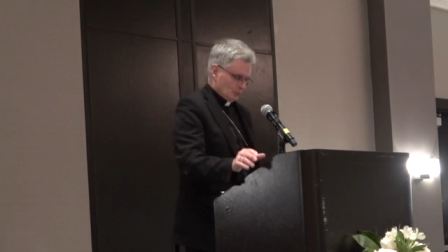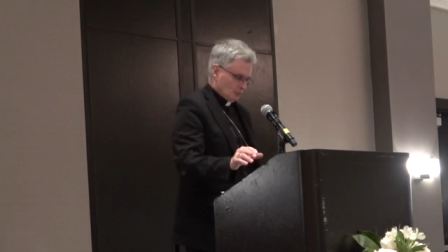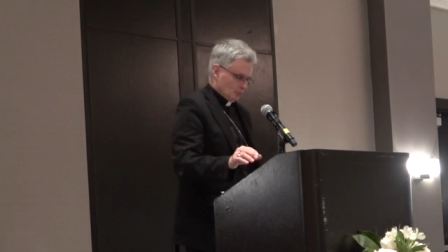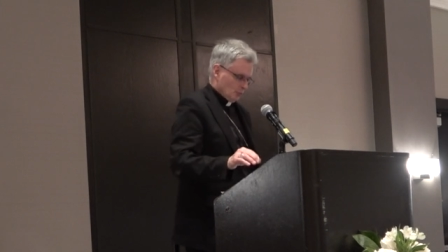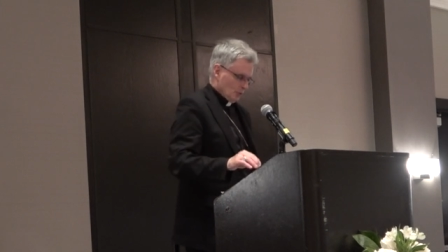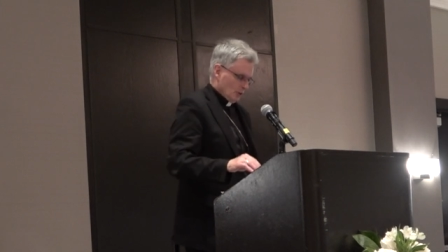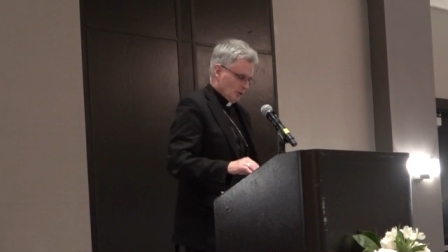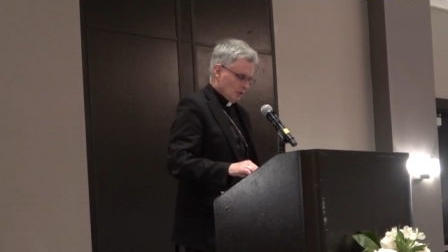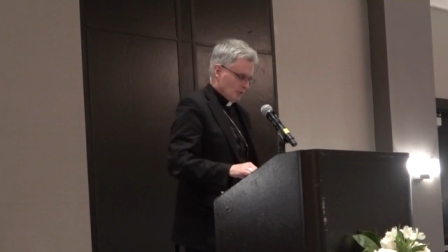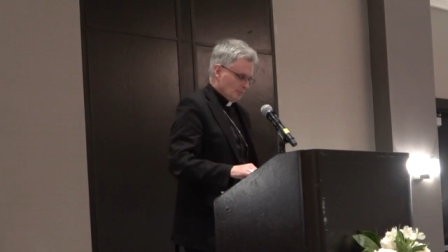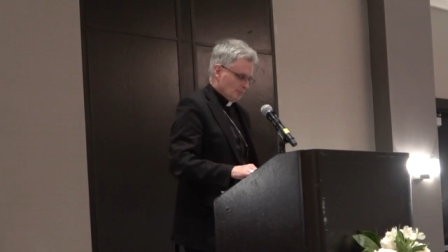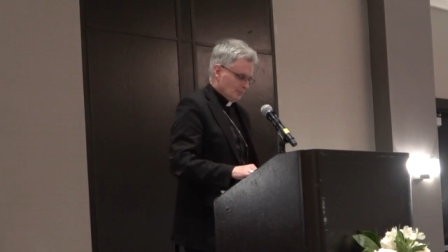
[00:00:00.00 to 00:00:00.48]

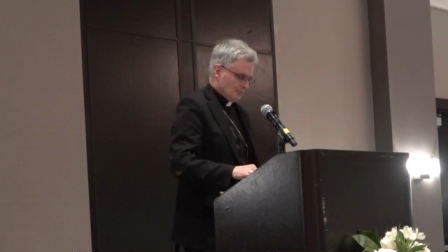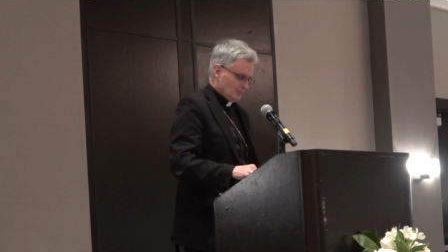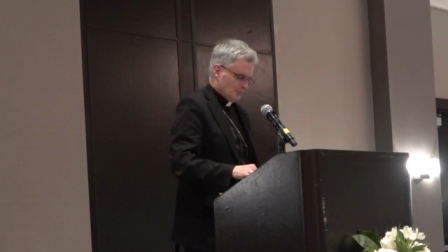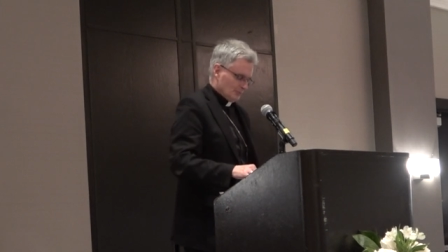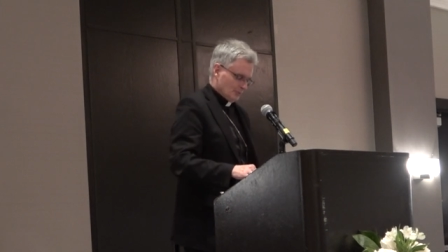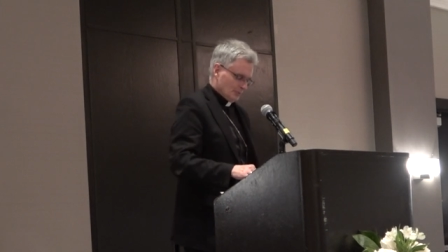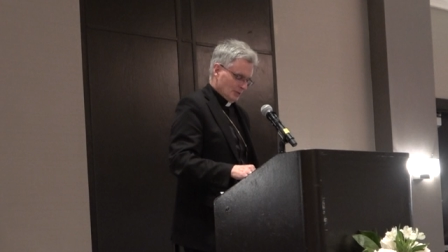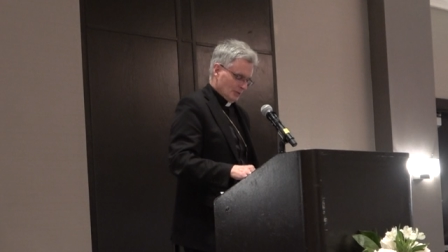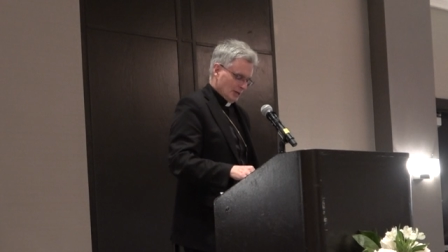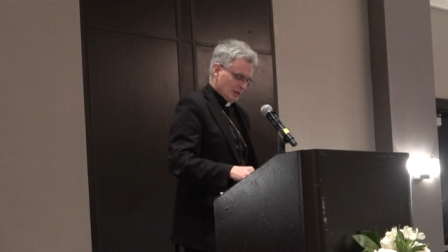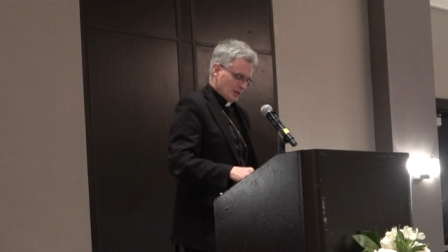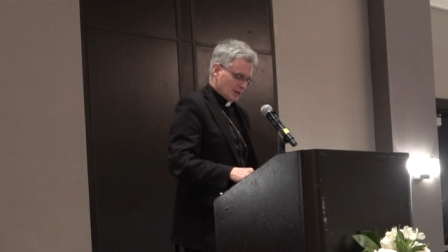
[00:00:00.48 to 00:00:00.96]
Well,
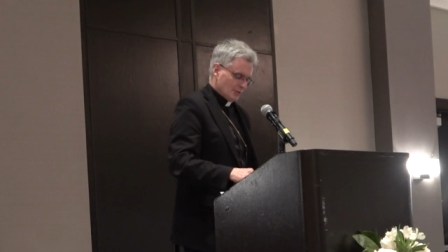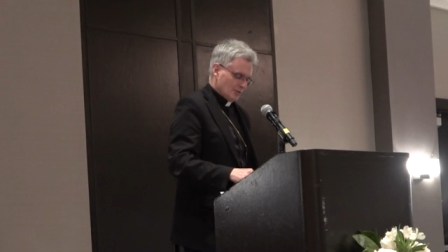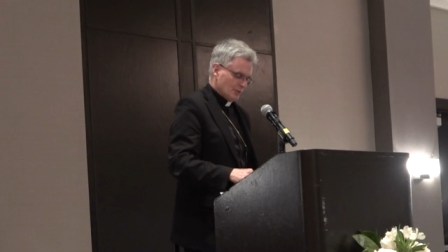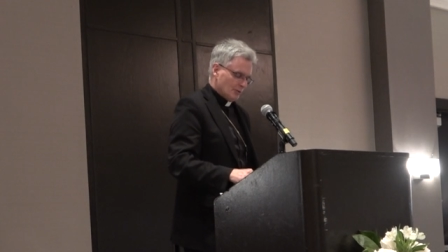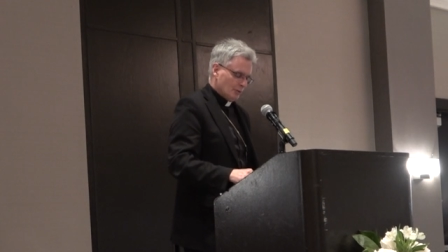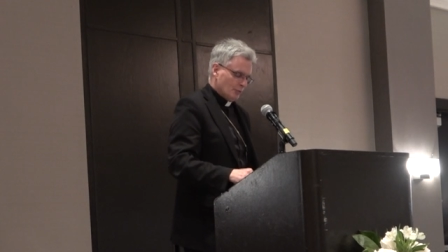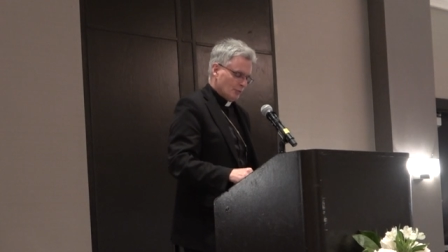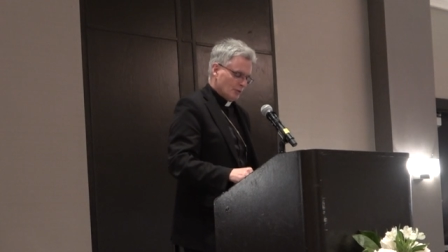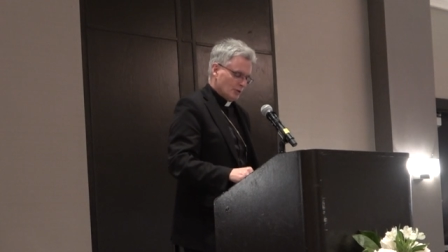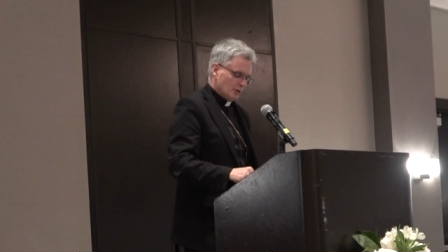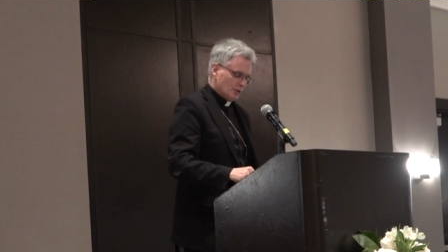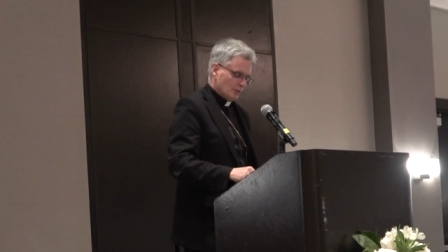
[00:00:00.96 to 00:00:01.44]
I
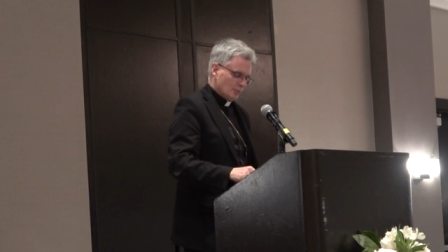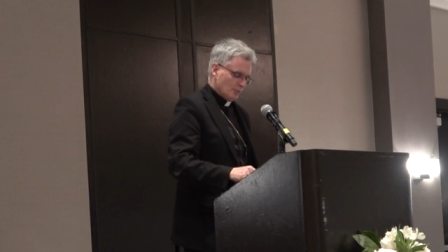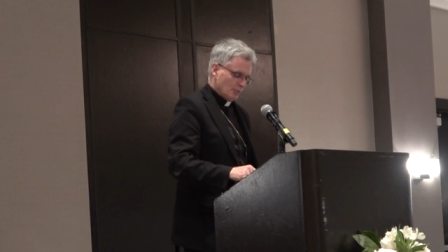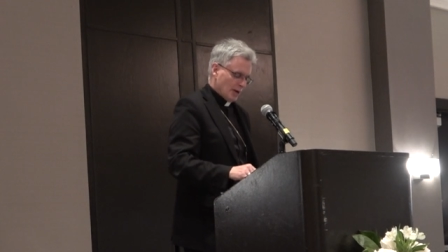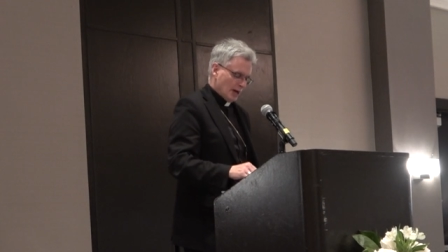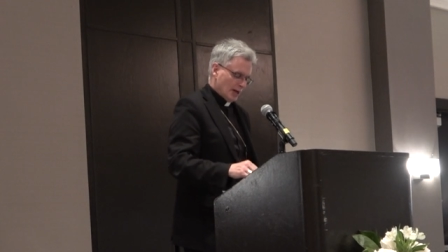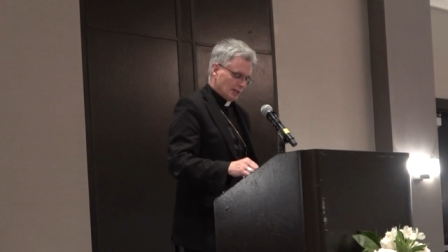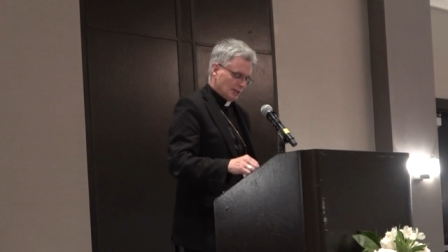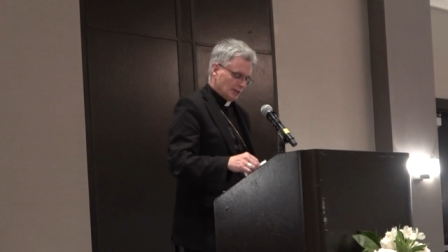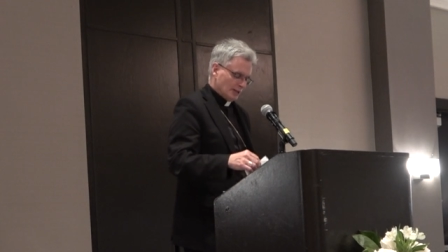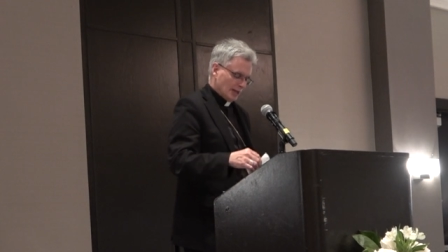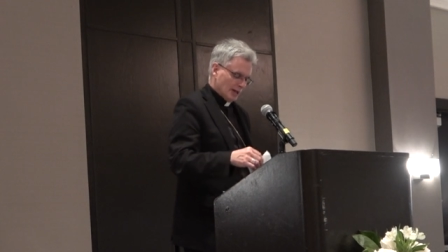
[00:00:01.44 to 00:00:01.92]
think we
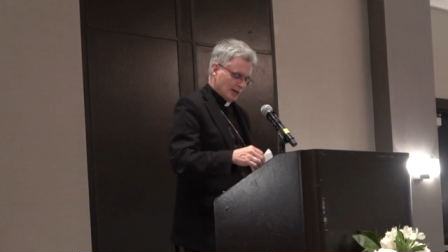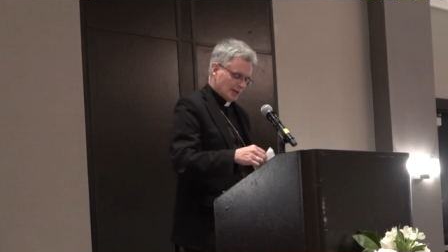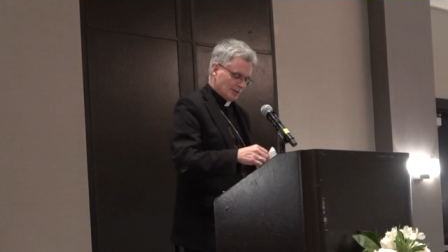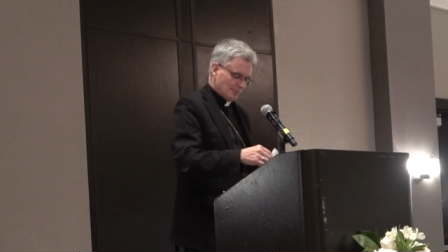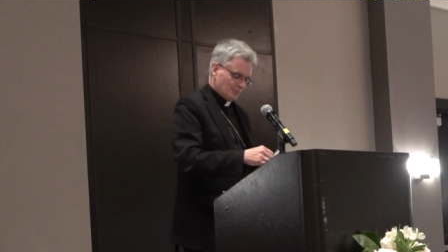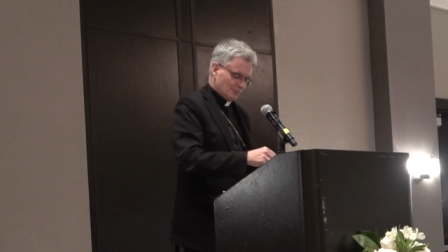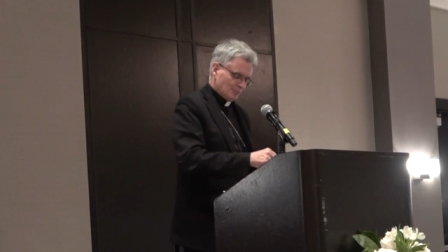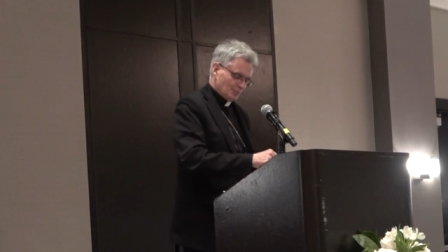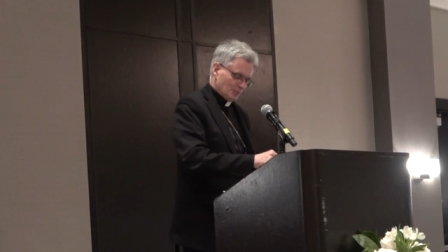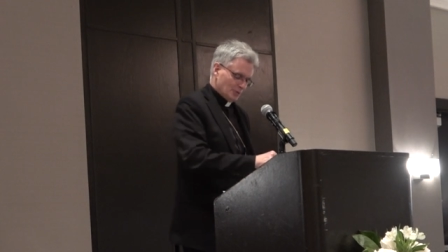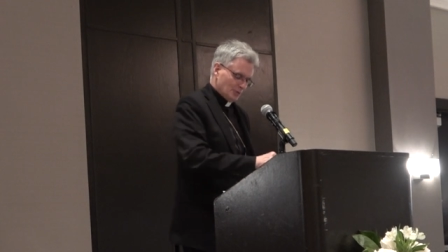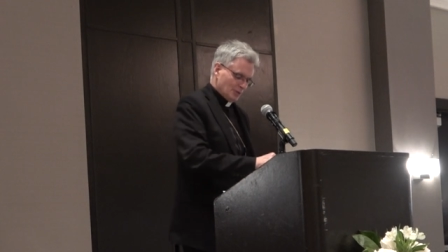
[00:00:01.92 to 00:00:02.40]
combat
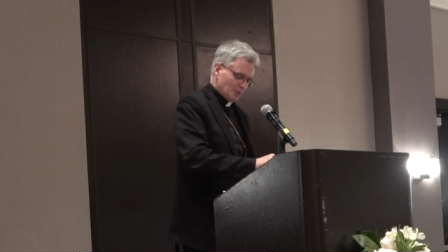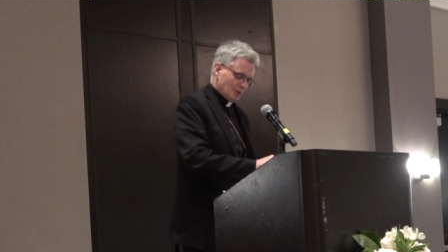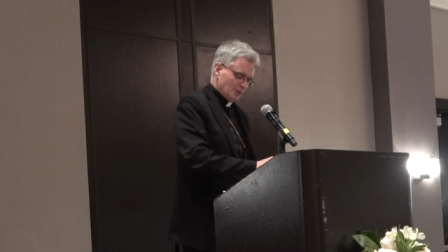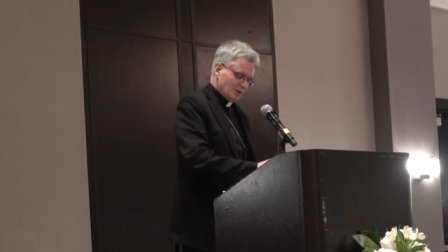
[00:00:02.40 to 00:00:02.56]
that